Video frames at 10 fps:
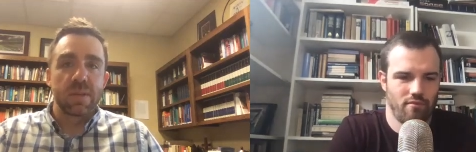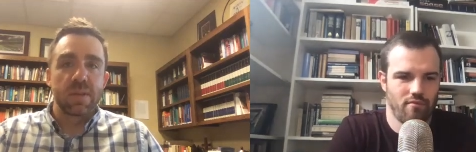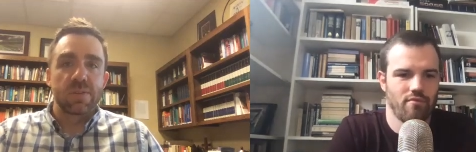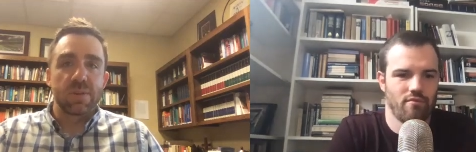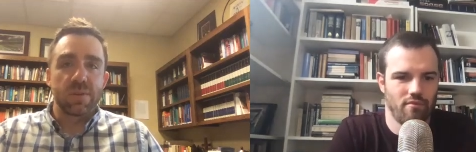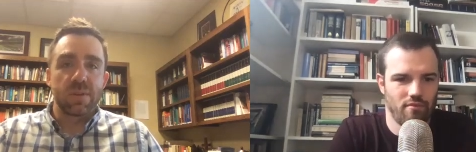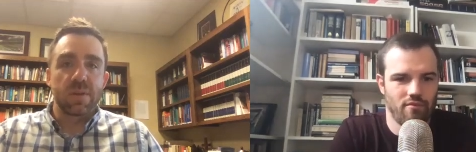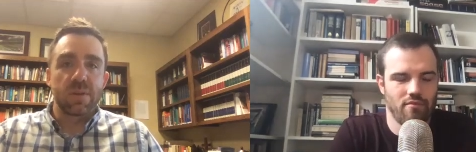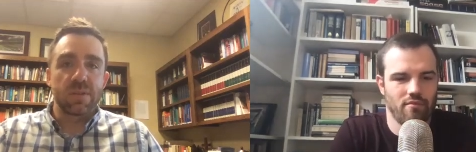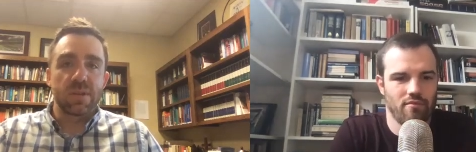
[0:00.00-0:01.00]
Speaker 1: So there are
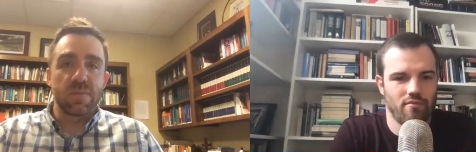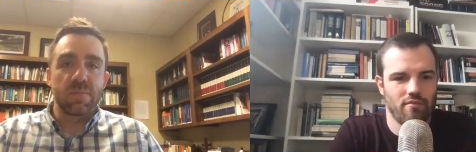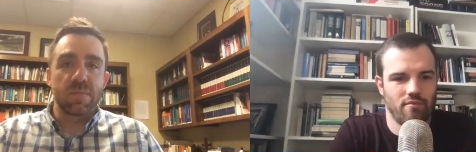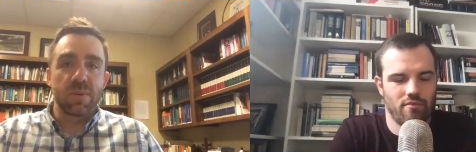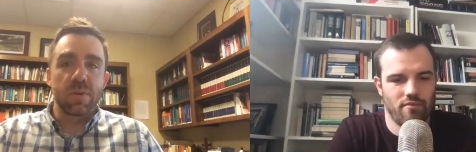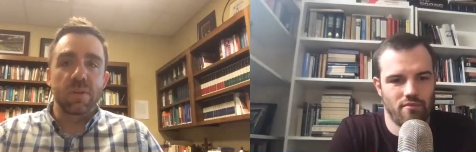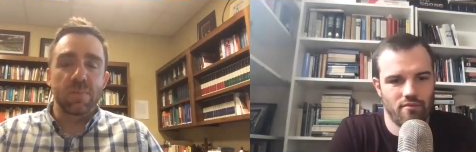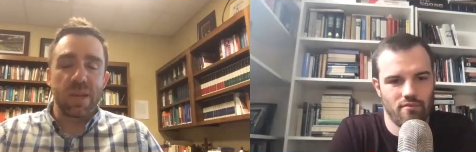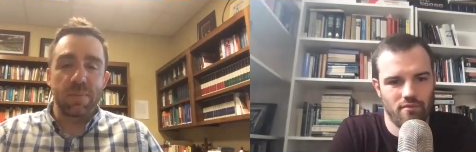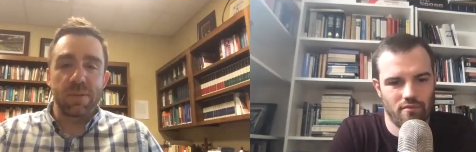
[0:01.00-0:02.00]
some early
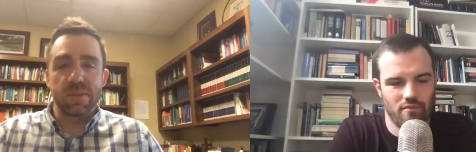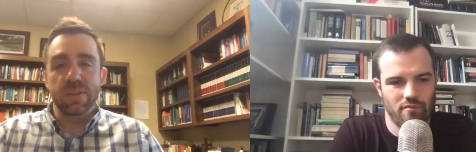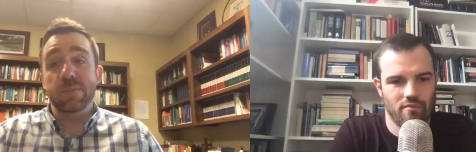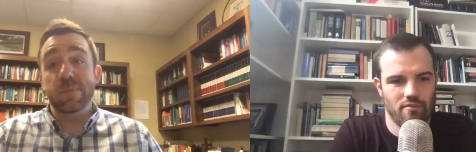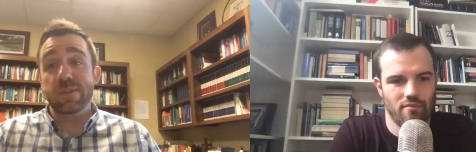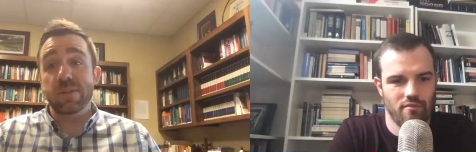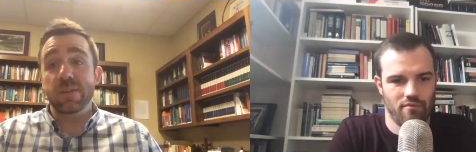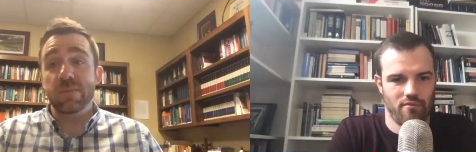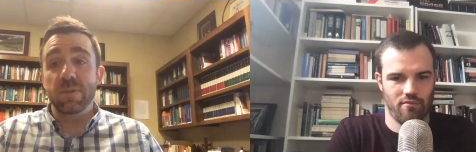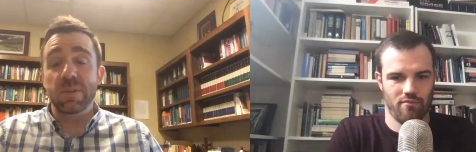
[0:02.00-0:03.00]
Baptists and especially
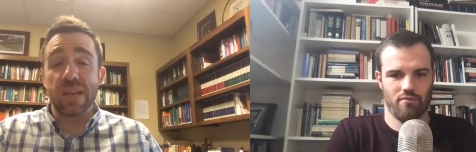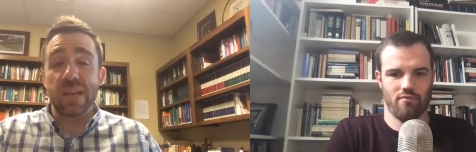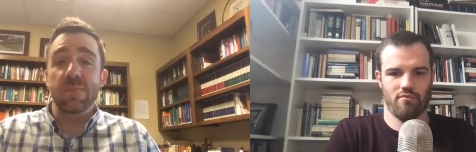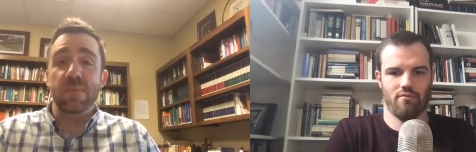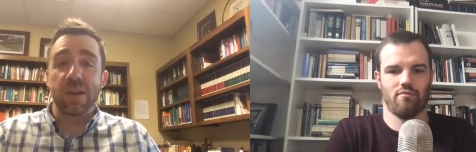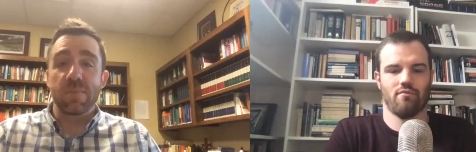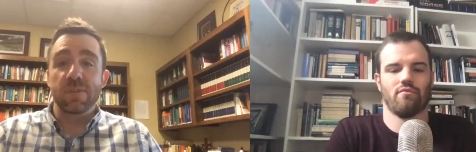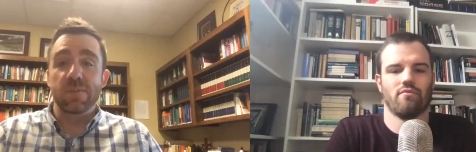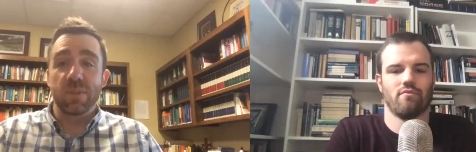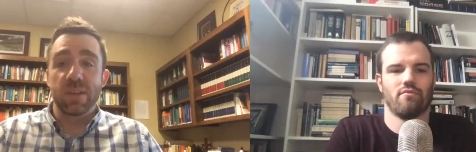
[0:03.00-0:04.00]
some early Anabaptists
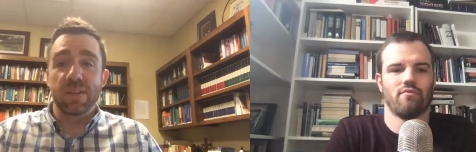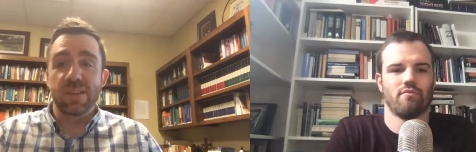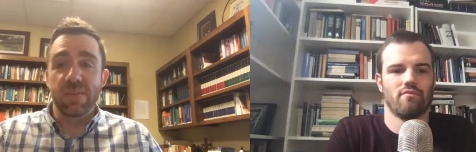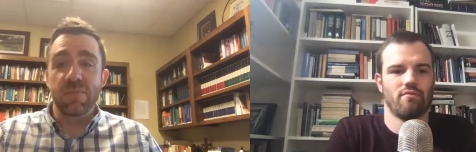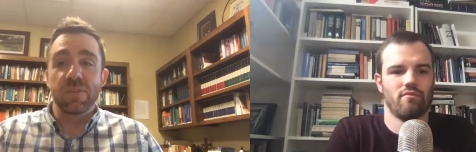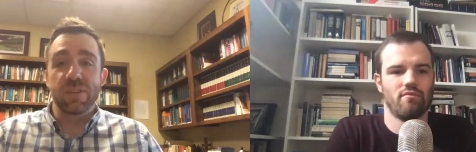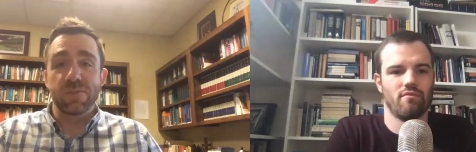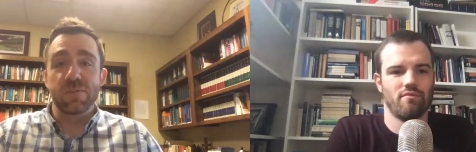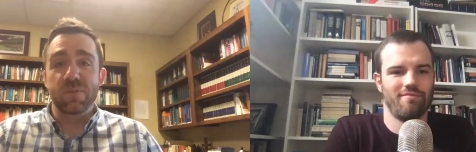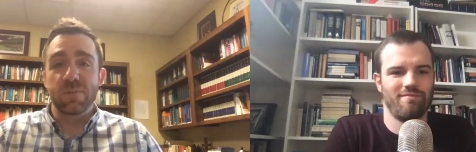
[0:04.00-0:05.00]
where that definitely is
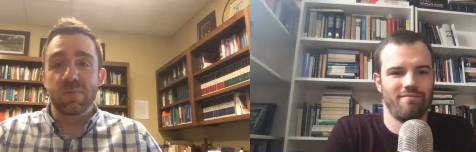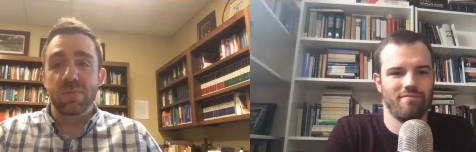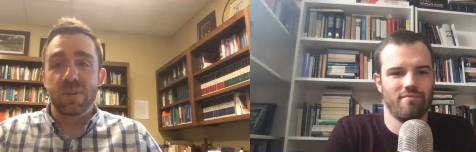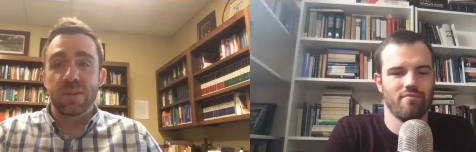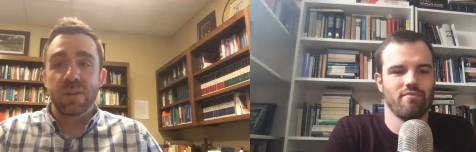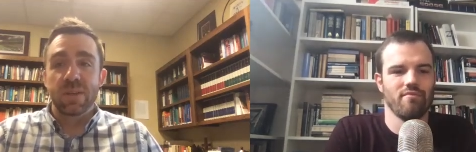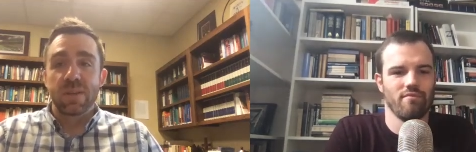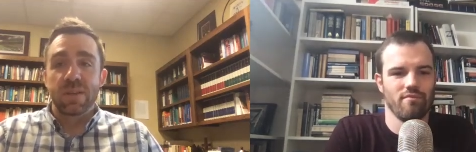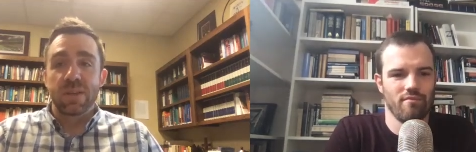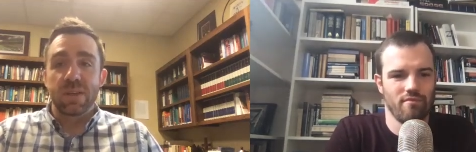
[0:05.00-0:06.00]
true.
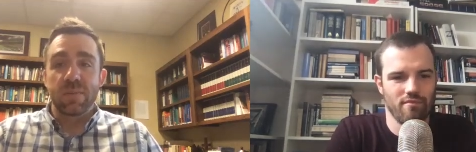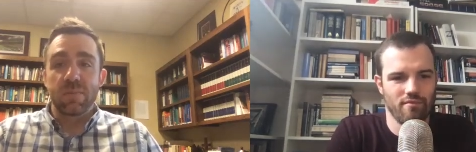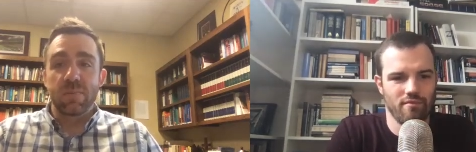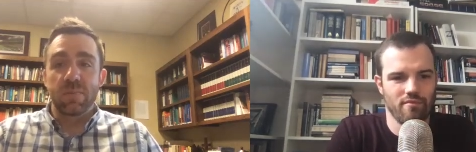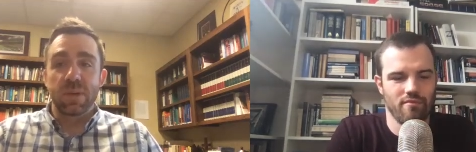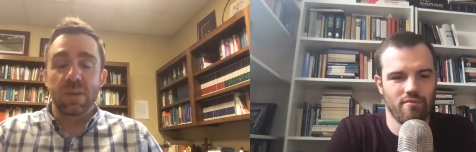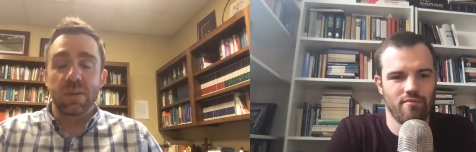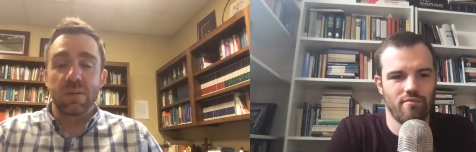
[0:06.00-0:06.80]
Um, but